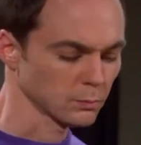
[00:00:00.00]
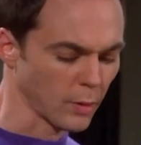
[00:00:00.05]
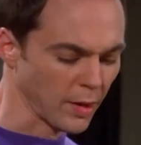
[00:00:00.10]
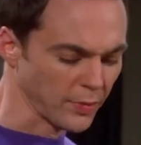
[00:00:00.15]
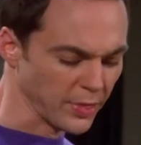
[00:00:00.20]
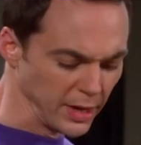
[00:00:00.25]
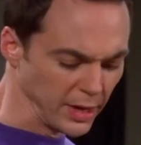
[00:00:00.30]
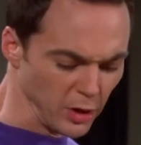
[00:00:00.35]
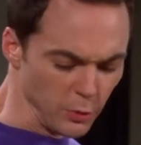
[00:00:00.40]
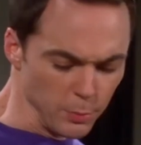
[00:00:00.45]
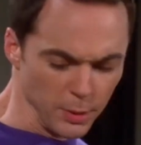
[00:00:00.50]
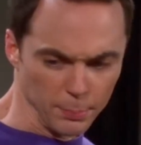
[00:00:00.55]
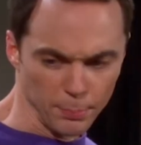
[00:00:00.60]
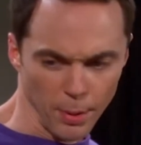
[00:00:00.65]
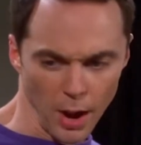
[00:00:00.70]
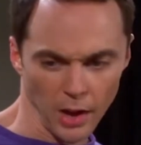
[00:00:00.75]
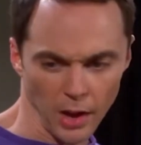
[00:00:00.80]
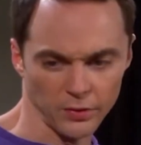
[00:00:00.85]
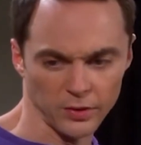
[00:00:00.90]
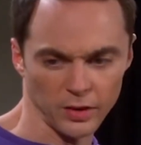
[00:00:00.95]
I think you mean
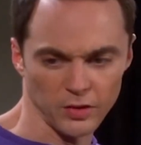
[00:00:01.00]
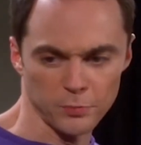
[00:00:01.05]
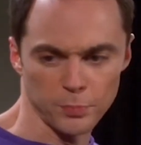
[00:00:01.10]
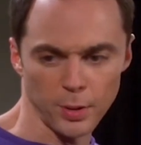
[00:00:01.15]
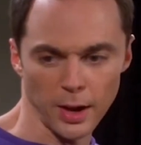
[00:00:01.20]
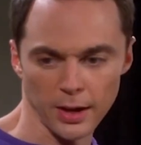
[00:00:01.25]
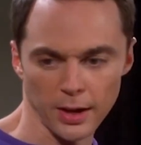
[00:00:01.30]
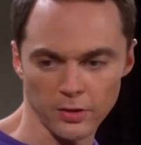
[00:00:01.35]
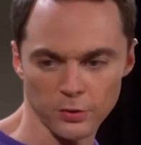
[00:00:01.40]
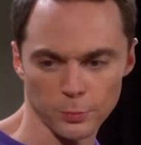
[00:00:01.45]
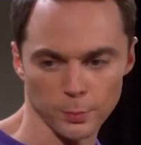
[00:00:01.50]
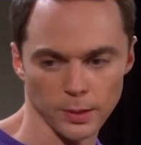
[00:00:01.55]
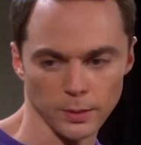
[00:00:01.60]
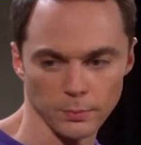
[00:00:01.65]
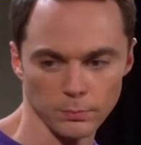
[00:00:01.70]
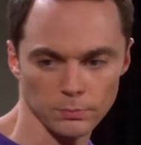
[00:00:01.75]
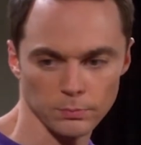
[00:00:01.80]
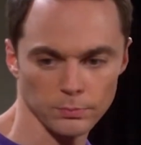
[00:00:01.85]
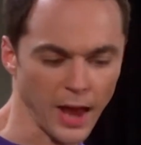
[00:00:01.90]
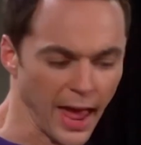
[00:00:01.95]
positive
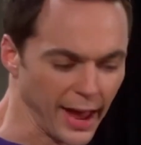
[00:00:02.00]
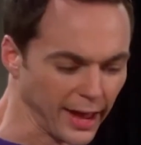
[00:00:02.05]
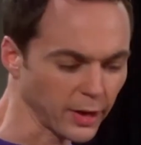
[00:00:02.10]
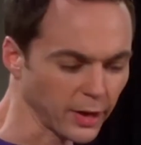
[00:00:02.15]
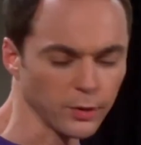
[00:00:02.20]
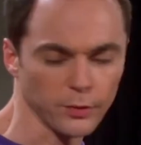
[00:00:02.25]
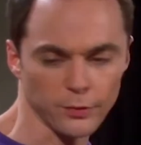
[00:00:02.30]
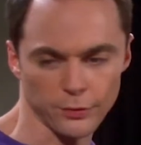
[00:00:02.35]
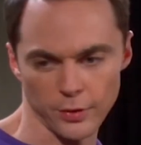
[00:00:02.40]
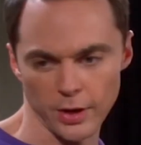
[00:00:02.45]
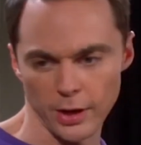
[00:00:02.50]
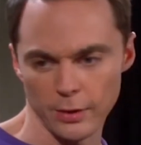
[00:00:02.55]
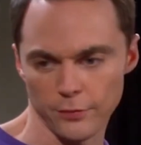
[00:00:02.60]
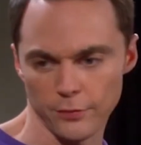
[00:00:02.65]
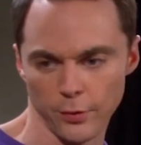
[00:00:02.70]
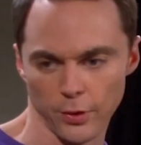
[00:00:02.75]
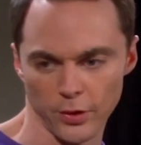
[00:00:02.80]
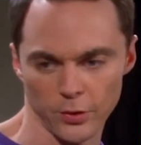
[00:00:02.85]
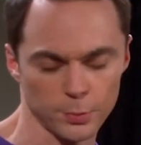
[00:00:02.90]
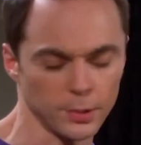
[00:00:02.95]
punishment. Negative
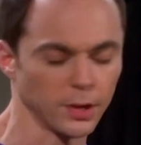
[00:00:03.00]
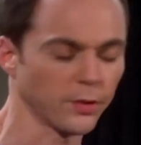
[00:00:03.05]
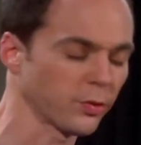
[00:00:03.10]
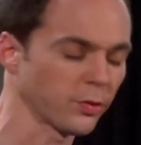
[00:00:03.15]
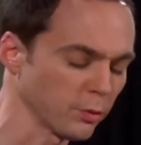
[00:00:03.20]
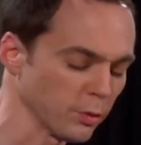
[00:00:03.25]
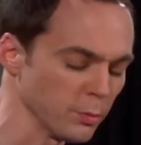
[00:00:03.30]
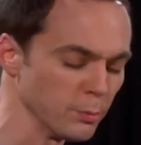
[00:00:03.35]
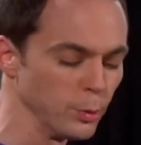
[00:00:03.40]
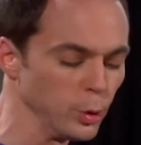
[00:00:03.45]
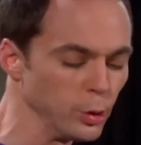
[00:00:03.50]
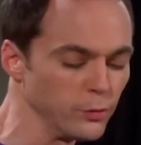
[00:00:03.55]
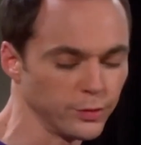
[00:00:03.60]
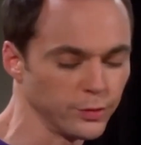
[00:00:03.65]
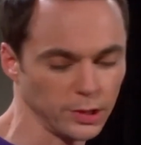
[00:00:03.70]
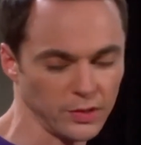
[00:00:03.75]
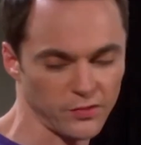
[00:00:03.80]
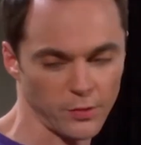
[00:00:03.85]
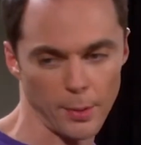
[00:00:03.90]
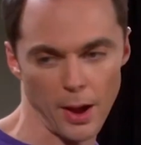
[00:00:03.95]
reinforcement is the
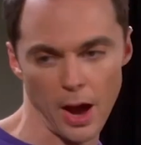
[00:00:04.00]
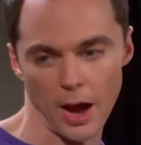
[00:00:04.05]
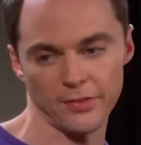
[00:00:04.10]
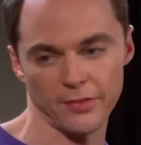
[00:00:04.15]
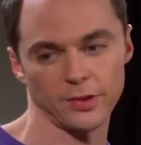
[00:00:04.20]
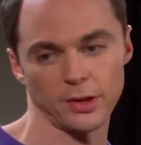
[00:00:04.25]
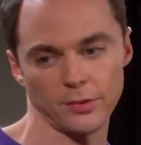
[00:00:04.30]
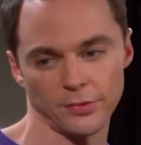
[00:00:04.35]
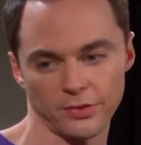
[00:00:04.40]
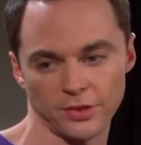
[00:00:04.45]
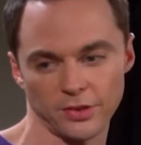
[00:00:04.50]
removal of a positive